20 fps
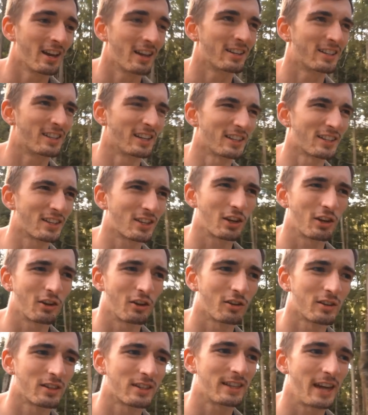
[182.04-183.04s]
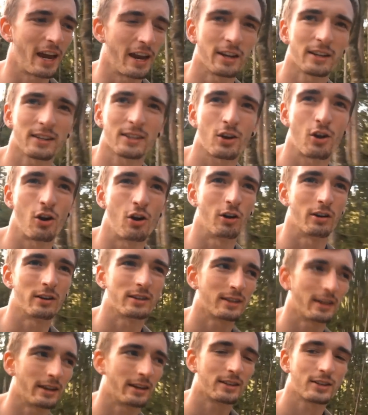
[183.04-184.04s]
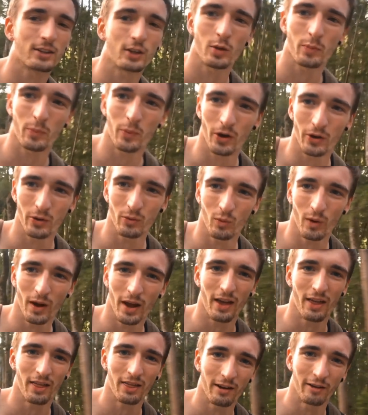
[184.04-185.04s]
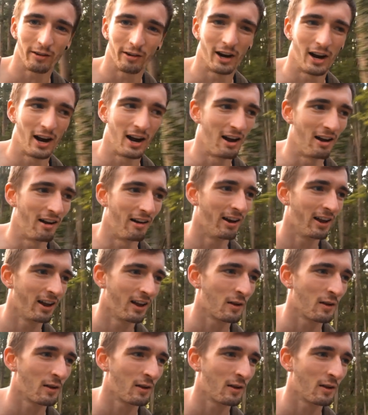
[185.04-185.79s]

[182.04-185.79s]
disused tennis courts. It's to the point where there are